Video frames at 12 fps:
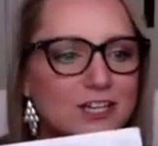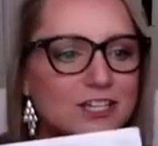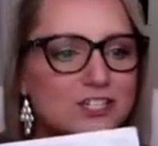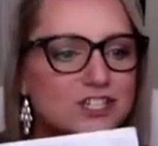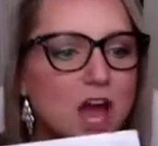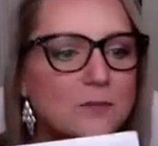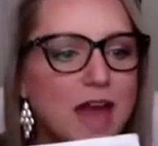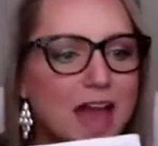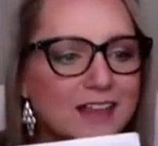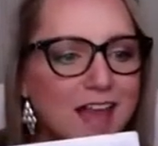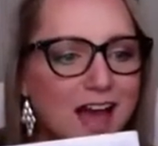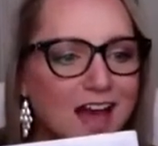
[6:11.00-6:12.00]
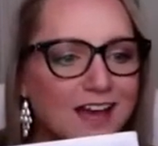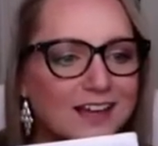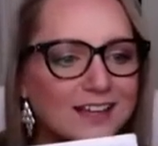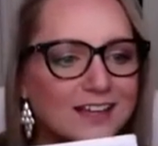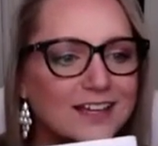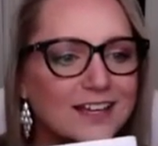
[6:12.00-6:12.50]
Good job, Ella,
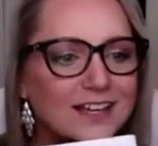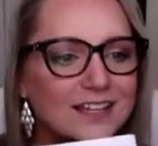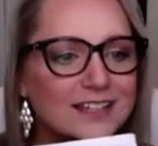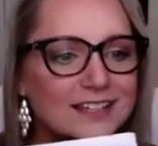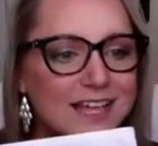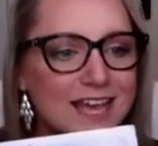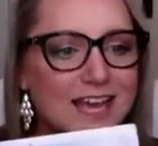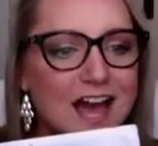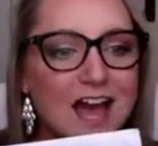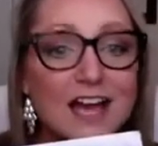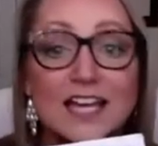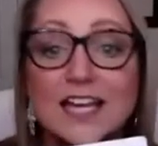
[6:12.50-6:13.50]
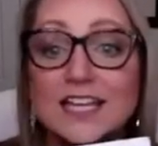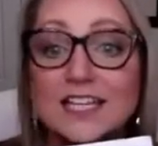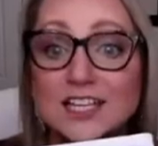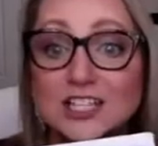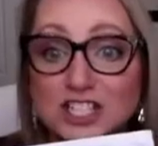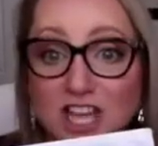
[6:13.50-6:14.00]
Leah,
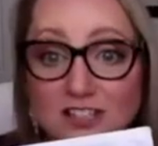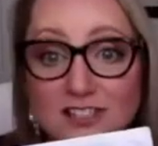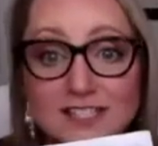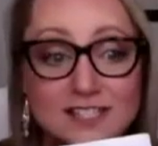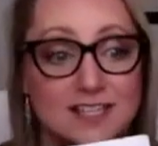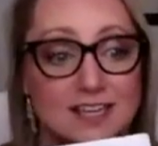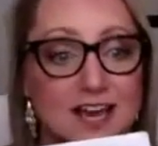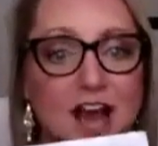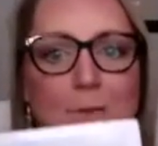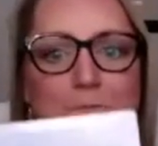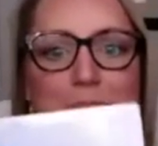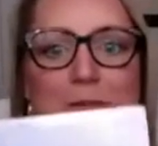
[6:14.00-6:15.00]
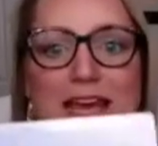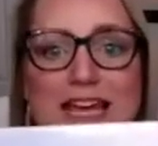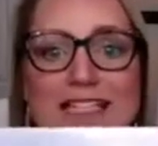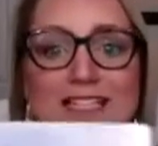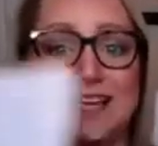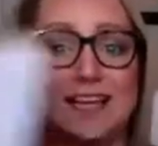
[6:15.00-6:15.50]
Chelsea.
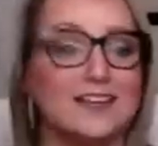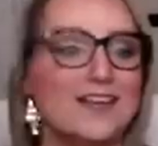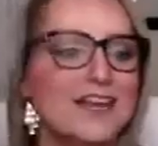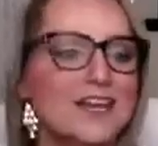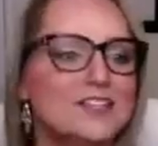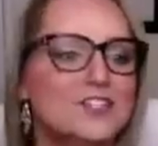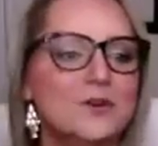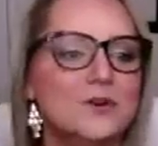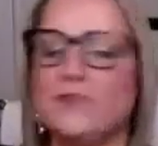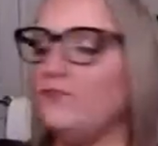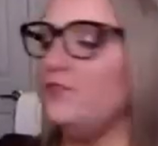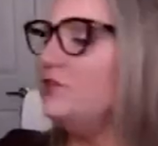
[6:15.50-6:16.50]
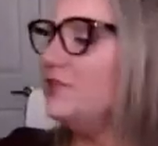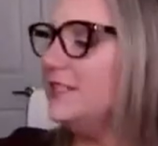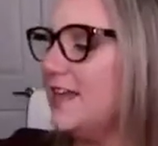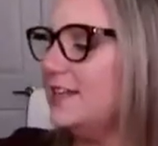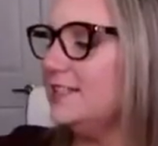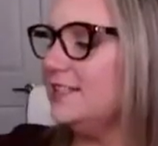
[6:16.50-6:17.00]
Amazing. So if you
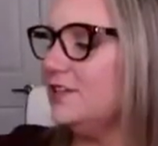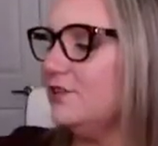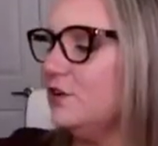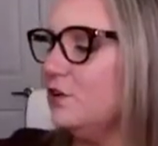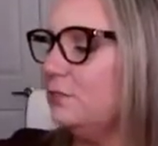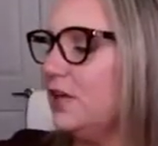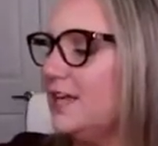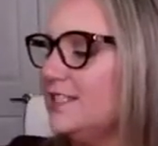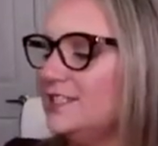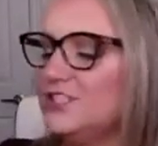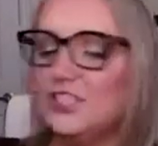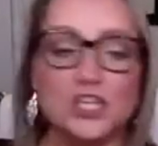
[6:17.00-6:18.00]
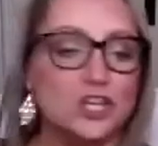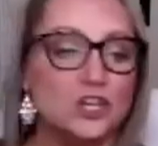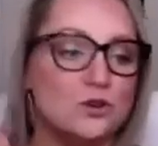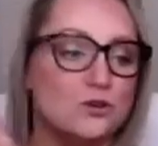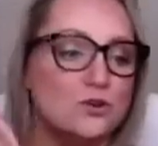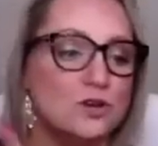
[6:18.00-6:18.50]
said 0 plus
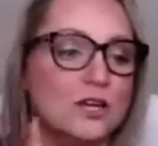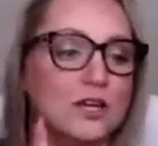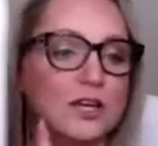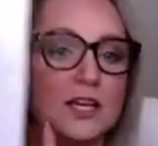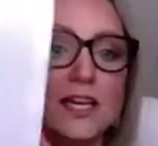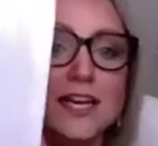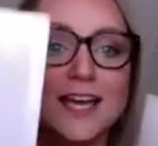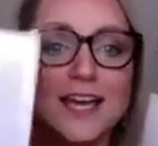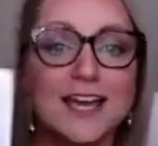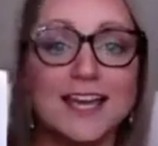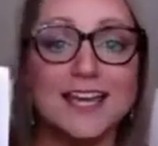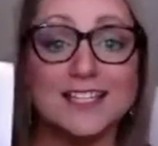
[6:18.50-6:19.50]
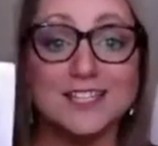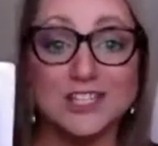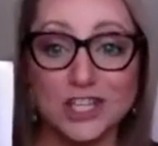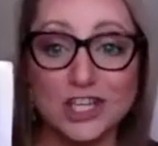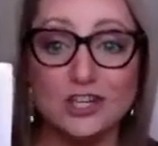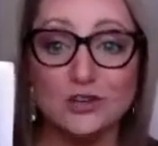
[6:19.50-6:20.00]
2 is
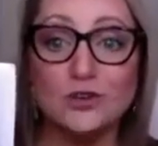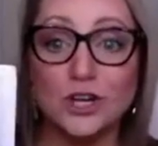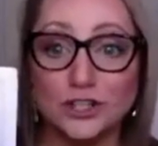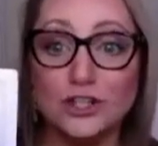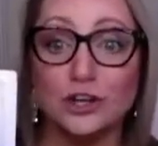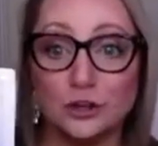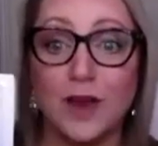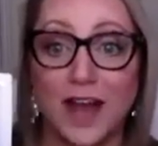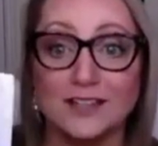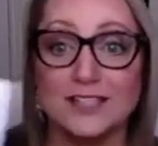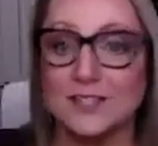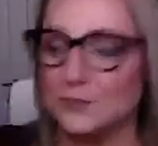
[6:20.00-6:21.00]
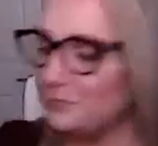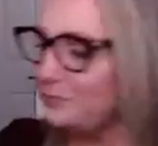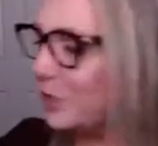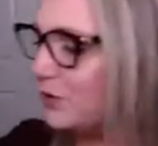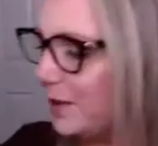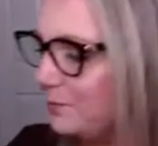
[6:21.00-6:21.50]
2, you're correct.
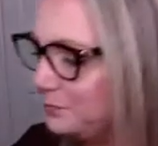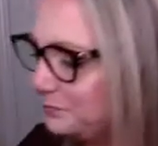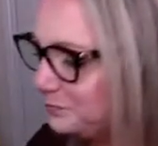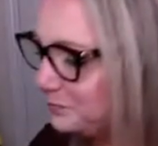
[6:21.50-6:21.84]
Okay.